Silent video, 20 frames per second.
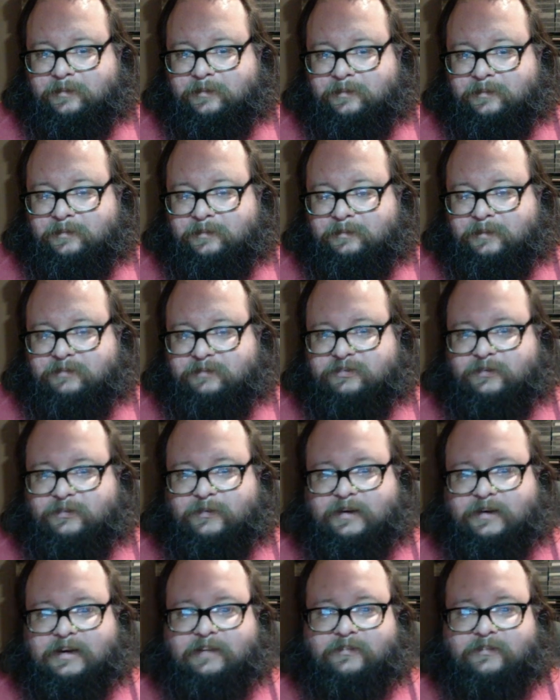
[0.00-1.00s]
but for
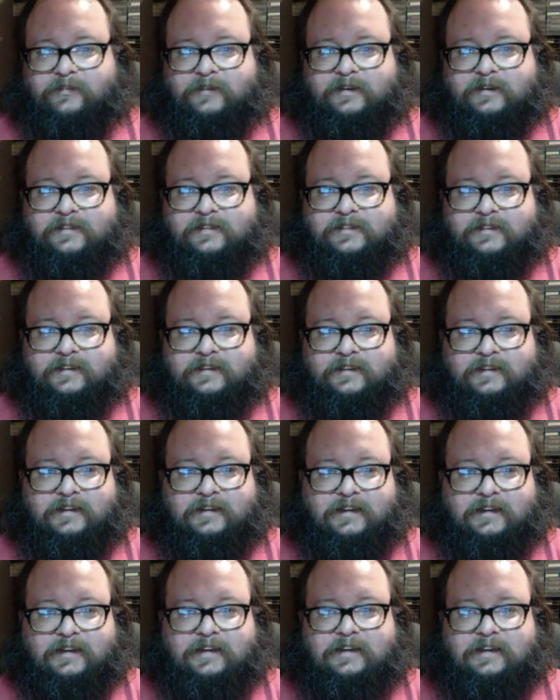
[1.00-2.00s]
whatever reason
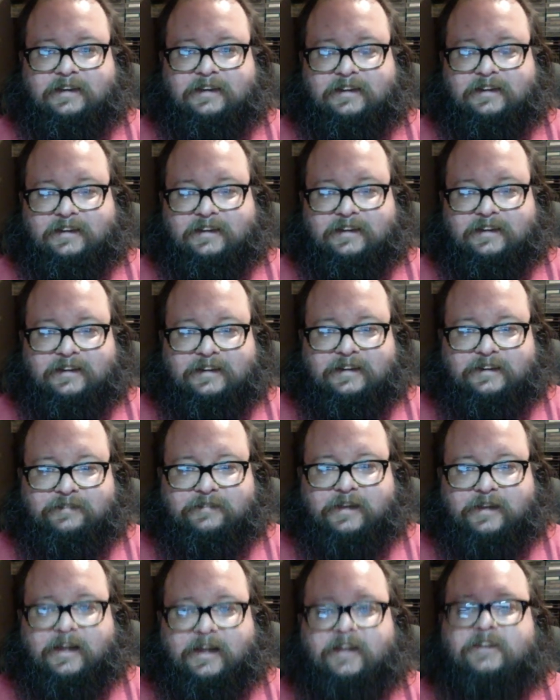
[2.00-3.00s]
he
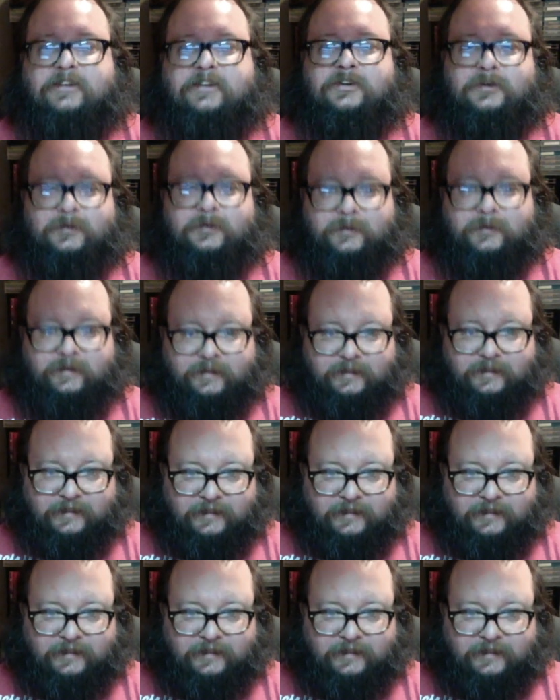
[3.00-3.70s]
valued